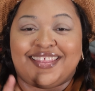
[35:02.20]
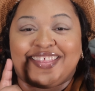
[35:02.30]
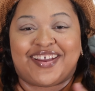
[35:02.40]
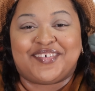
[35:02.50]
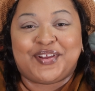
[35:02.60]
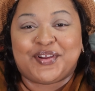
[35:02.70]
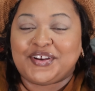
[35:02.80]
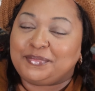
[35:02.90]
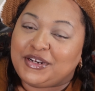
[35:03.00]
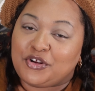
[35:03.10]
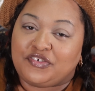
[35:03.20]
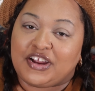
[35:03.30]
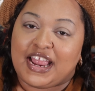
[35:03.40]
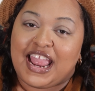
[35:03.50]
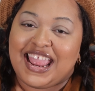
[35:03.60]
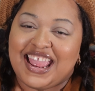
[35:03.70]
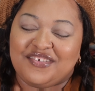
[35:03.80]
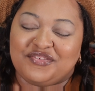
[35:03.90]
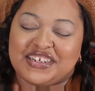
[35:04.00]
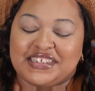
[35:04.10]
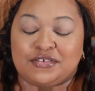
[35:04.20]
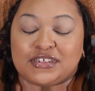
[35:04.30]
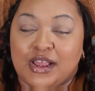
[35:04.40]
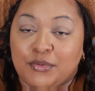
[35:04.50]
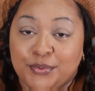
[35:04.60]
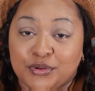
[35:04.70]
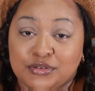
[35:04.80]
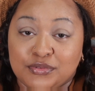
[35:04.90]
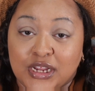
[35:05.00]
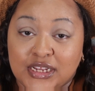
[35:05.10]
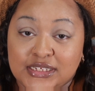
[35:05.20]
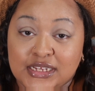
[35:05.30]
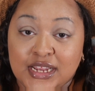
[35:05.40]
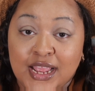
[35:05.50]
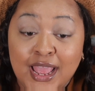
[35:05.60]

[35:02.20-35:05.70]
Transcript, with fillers: That way you're going to be notified every single time we post new content.